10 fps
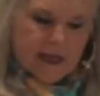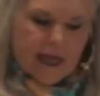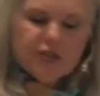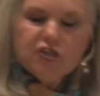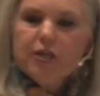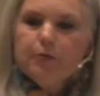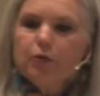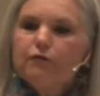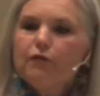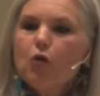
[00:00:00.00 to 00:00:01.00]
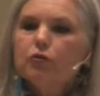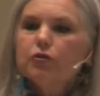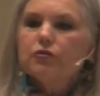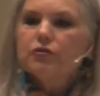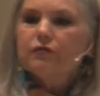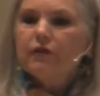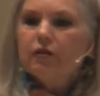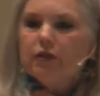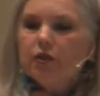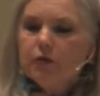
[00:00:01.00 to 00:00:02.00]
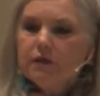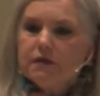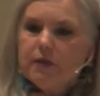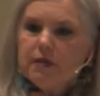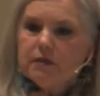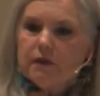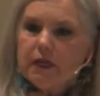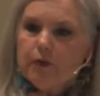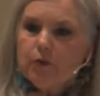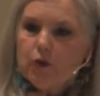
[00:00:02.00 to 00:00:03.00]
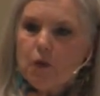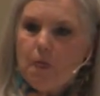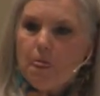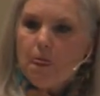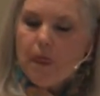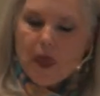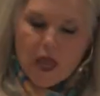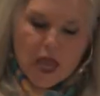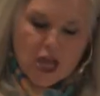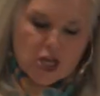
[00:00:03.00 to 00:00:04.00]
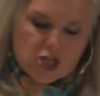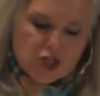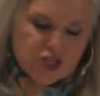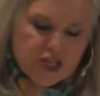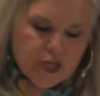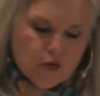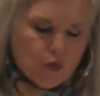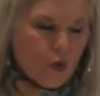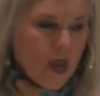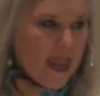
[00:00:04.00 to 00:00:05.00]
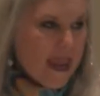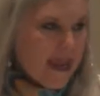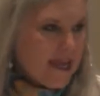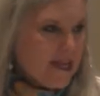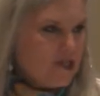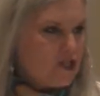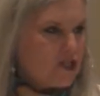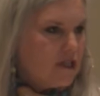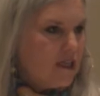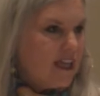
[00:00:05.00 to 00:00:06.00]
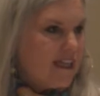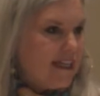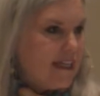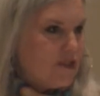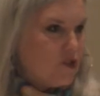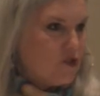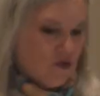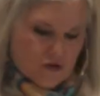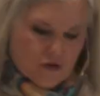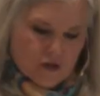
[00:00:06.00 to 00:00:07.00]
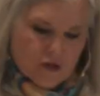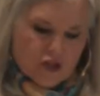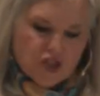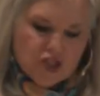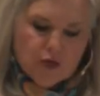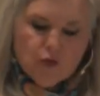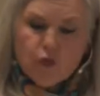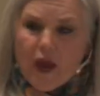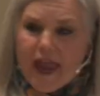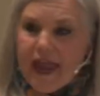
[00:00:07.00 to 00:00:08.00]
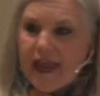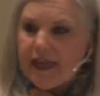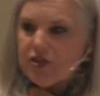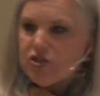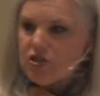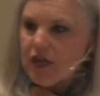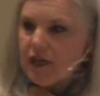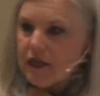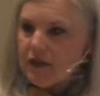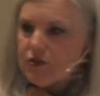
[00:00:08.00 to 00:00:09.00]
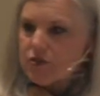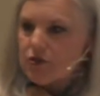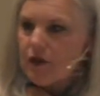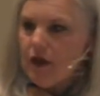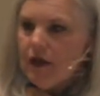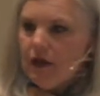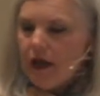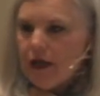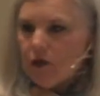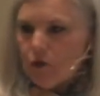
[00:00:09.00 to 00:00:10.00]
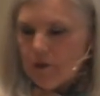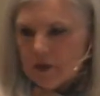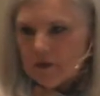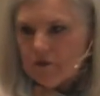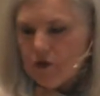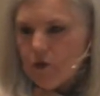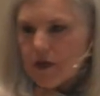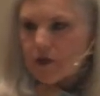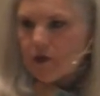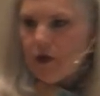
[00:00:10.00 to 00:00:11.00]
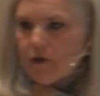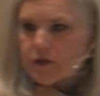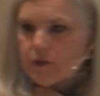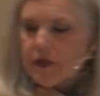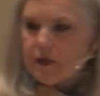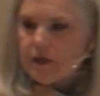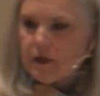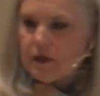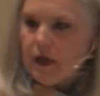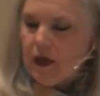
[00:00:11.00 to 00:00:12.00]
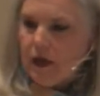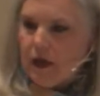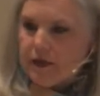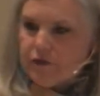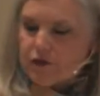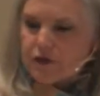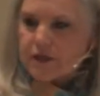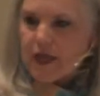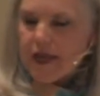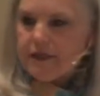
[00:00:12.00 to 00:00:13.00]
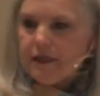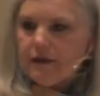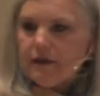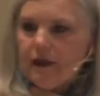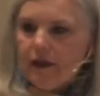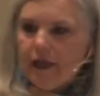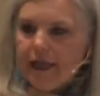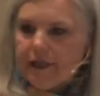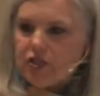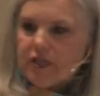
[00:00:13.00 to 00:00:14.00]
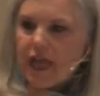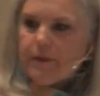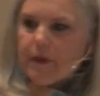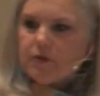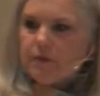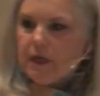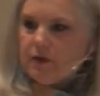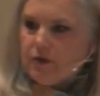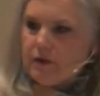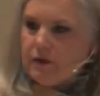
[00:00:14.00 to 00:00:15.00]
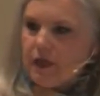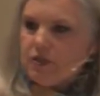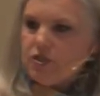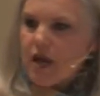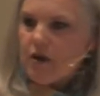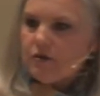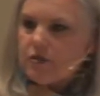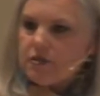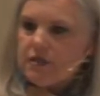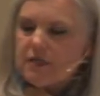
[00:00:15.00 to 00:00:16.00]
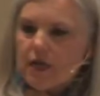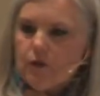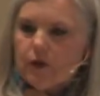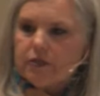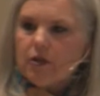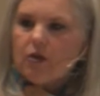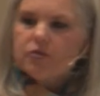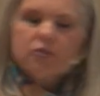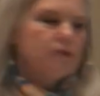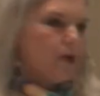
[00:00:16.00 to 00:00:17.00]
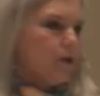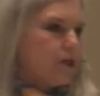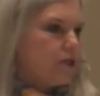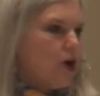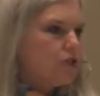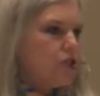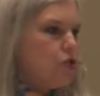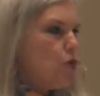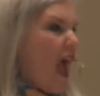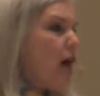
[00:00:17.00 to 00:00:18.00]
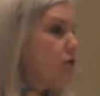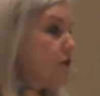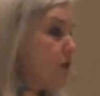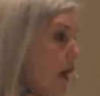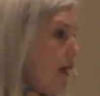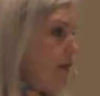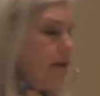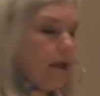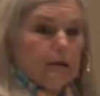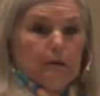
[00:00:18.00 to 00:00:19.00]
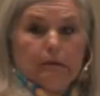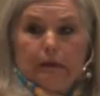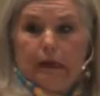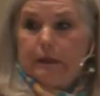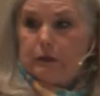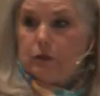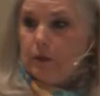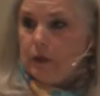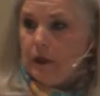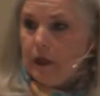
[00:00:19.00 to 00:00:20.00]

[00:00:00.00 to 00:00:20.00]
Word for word: And she provoked her severely. You know what this means in the Hebrew? She raged against her. She raged against her. I had a woman a few weeks ago. I was speaking in a different state, and she came up to me during the lunch hour, and she said, I want to talk to you, and I want to talk to you outside. And I go, okay, I'm in trouble.